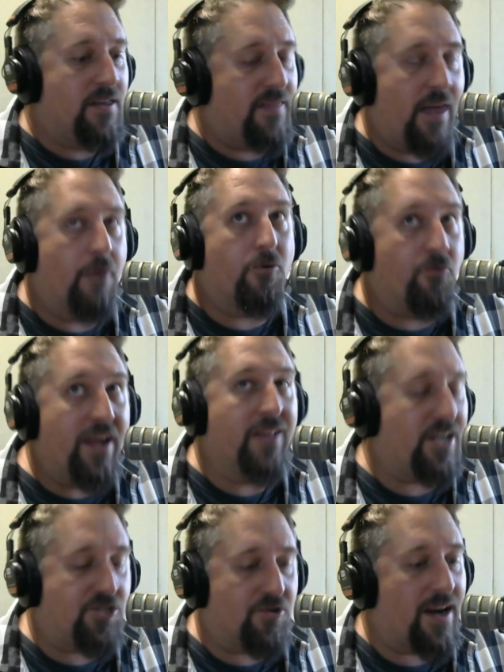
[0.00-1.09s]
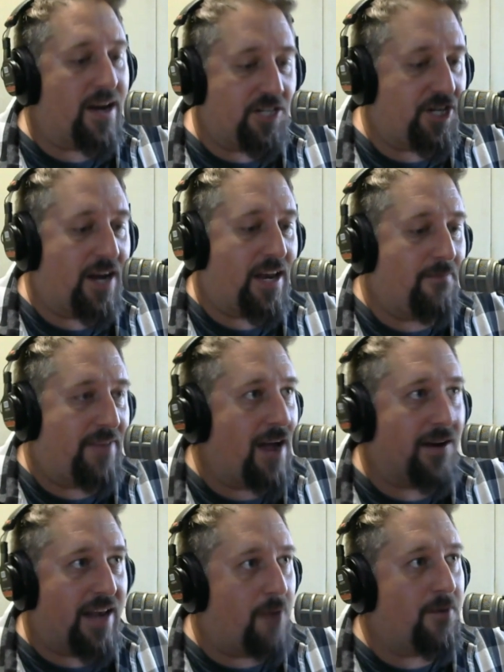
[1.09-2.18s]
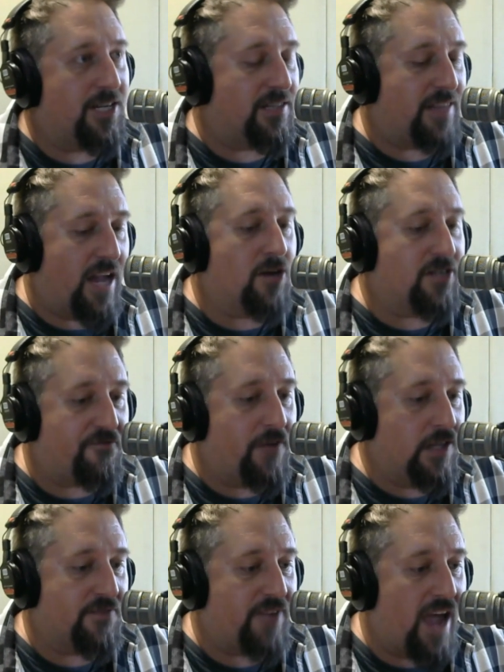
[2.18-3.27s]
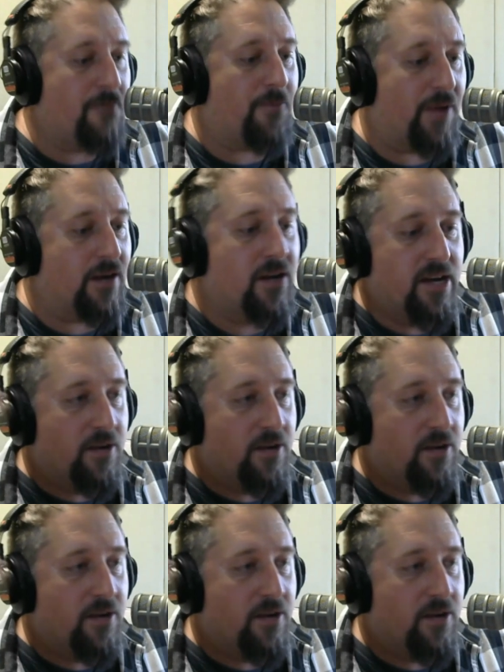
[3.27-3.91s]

they were really trying to shut him down and how much of their defensive game plan